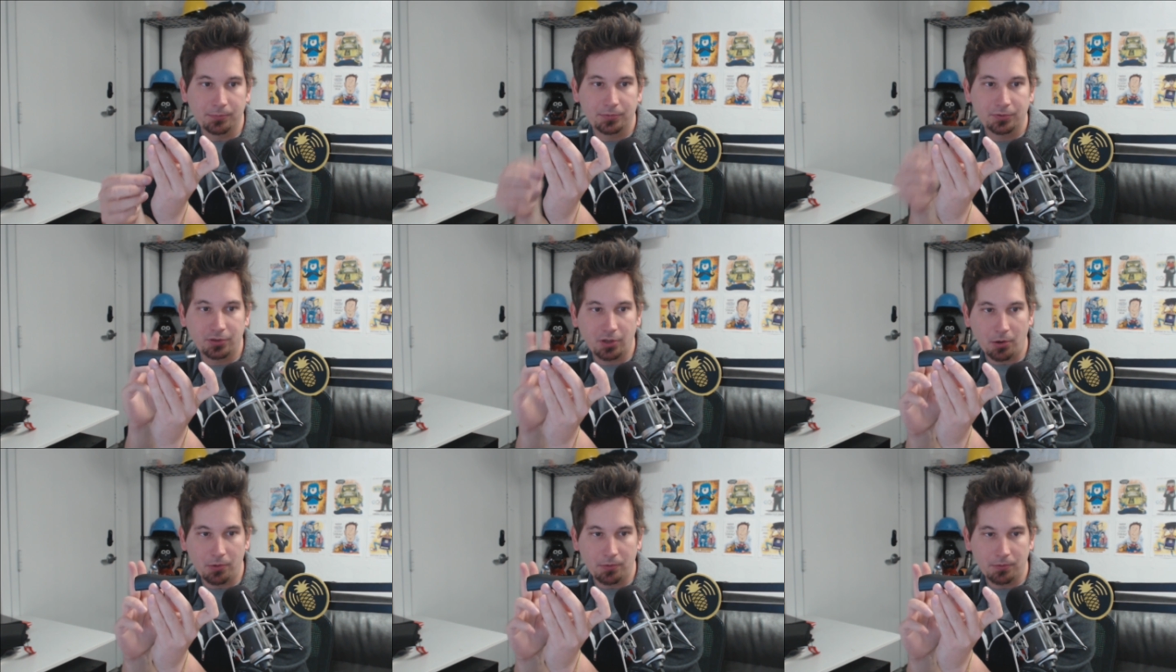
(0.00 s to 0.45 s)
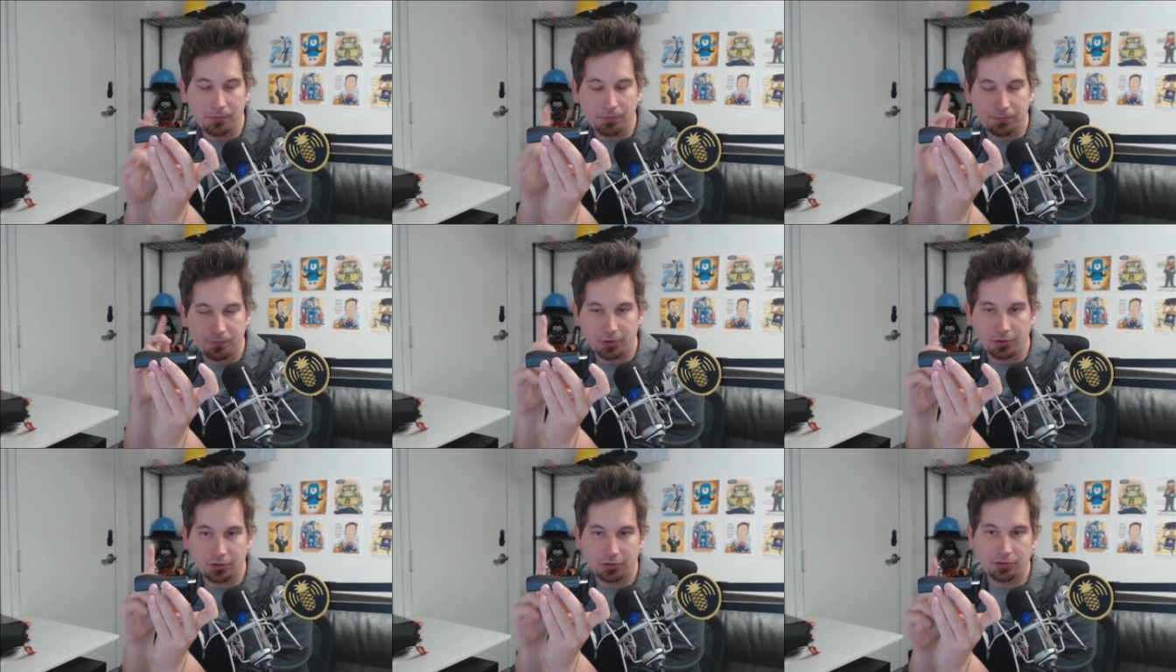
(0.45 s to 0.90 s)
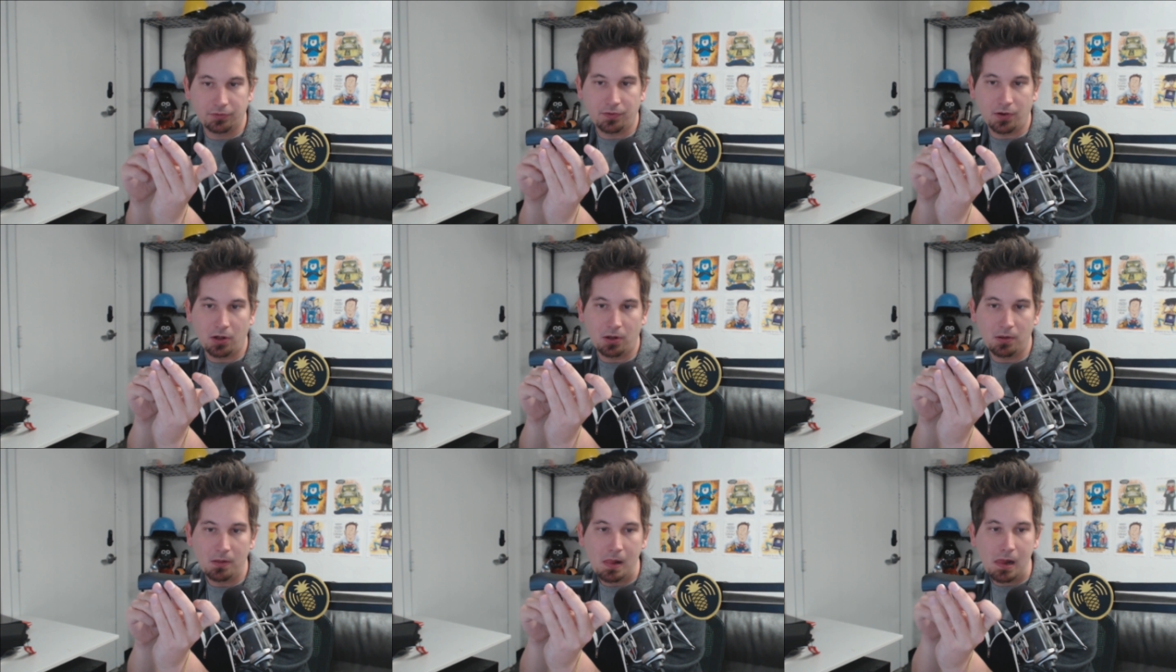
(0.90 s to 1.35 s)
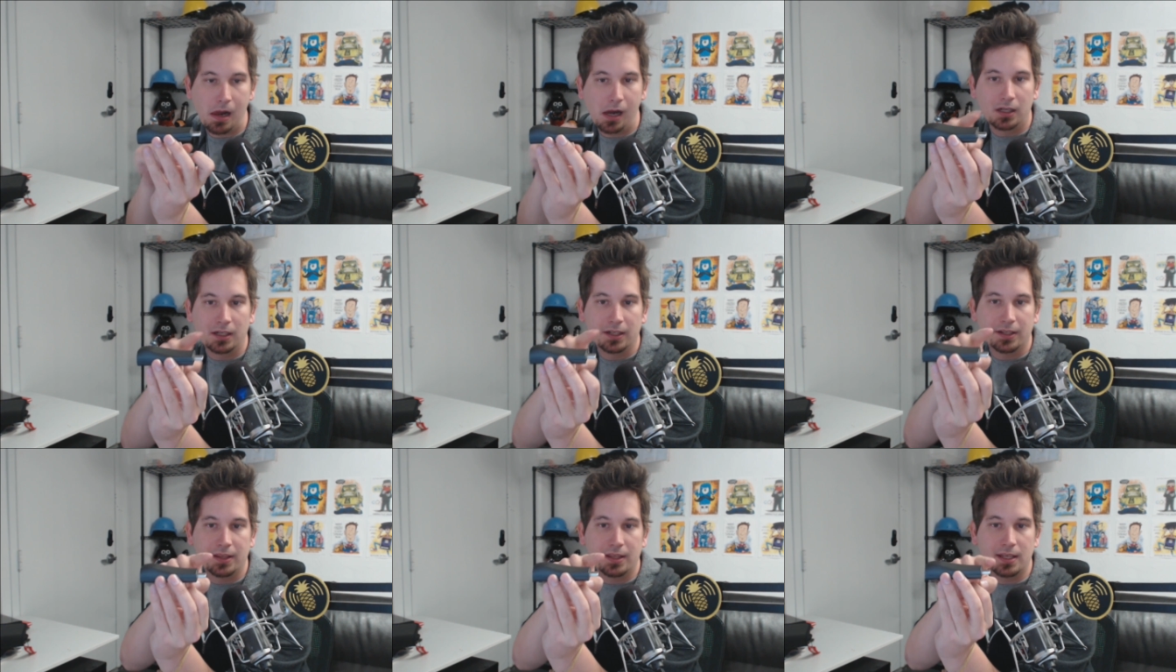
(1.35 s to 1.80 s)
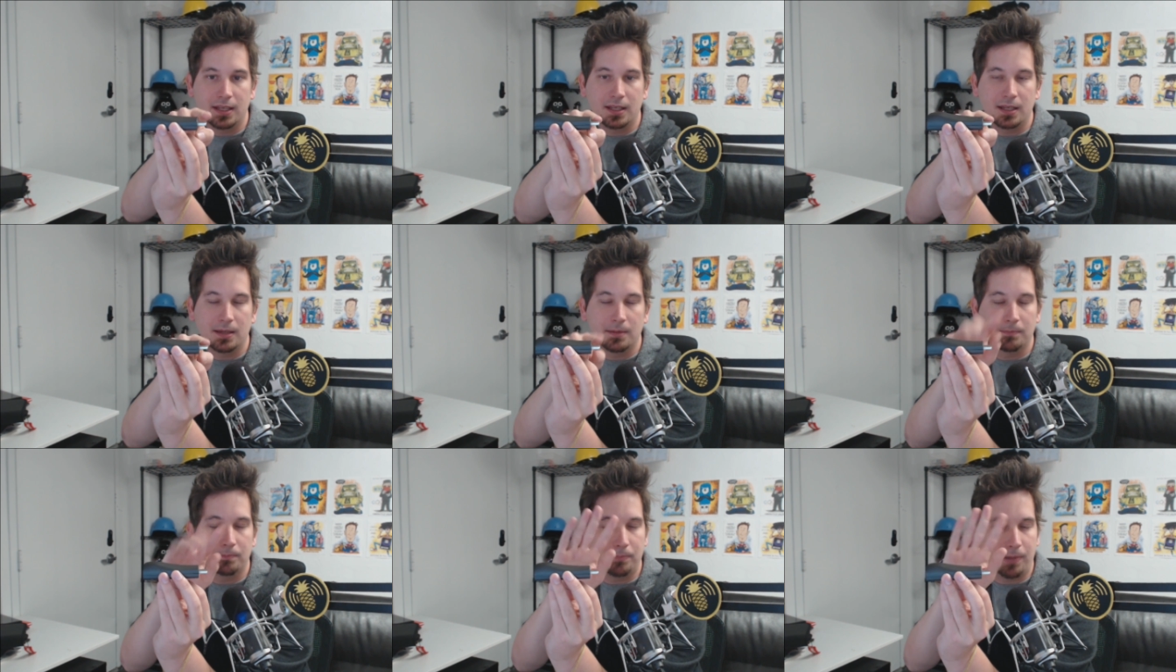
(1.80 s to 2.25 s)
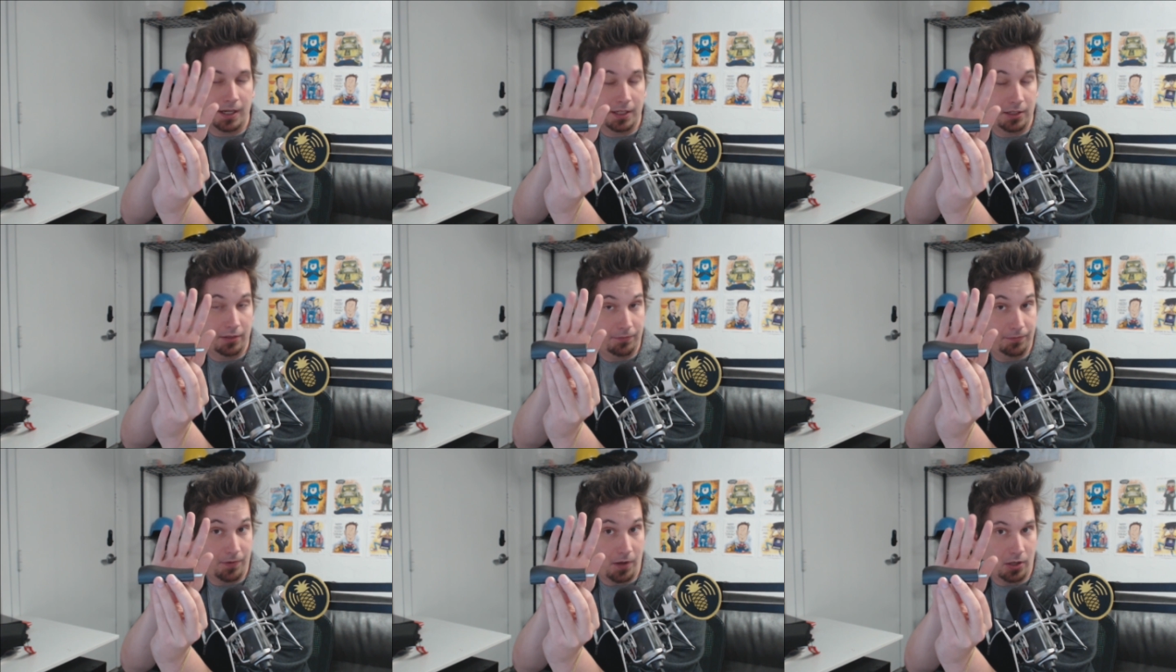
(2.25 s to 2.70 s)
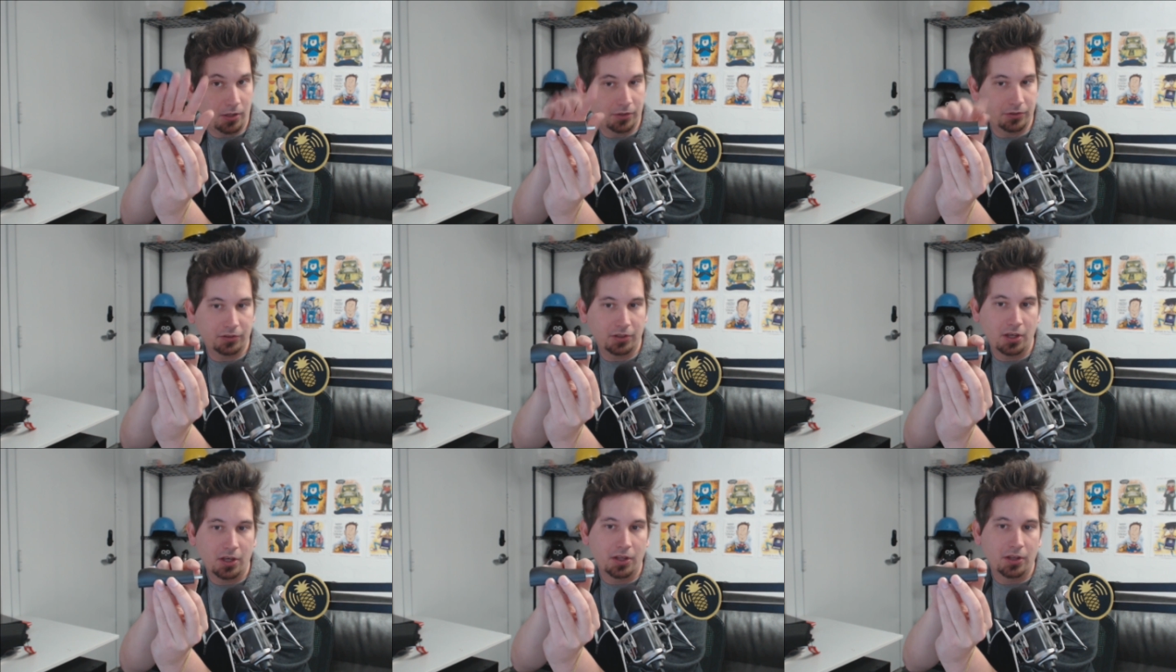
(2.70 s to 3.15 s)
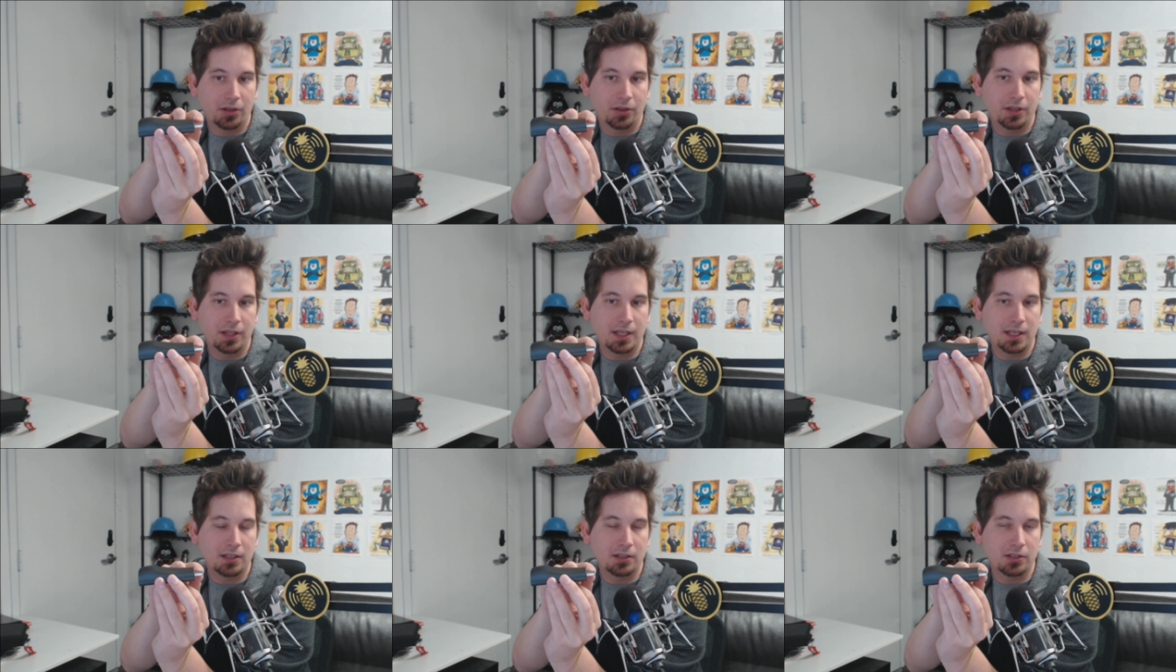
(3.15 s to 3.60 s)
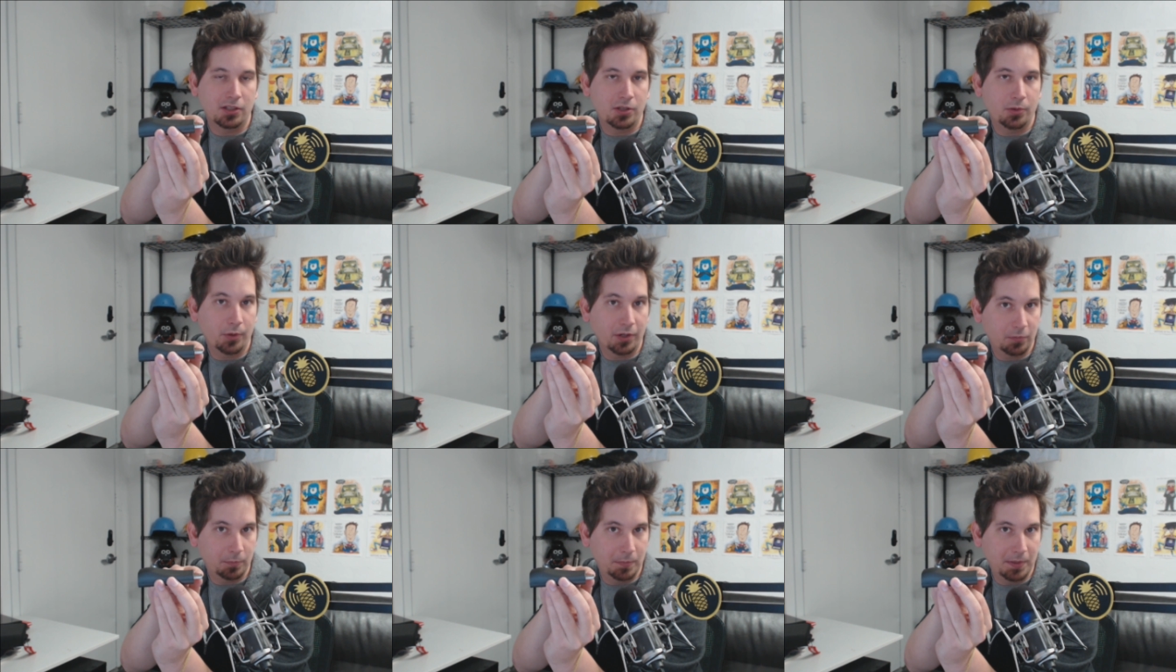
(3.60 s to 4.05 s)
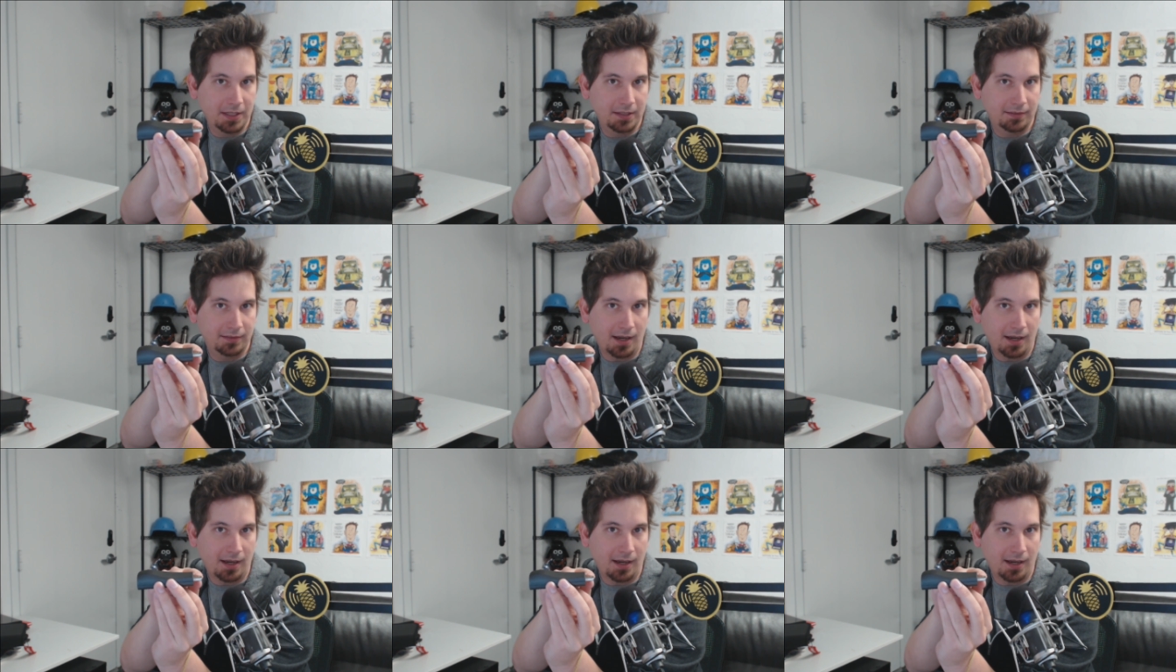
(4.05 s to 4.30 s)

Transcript: So, first of all, the by default, the USB